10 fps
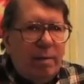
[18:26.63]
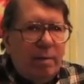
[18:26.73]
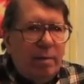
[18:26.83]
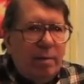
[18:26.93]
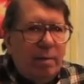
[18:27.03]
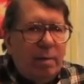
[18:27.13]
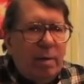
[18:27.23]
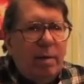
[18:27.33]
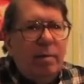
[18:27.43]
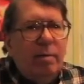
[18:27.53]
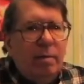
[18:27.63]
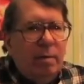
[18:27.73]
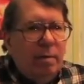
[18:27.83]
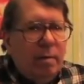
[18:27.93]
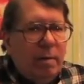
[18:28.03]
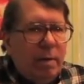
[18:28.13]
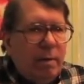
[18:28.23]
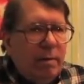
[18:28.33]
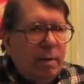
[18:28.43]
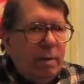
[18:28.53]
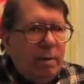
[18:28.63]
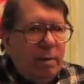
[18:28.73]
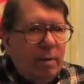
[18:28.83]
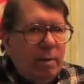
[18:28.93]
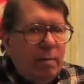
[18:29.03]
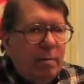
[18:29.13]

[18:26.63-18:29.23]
This guy that I knew here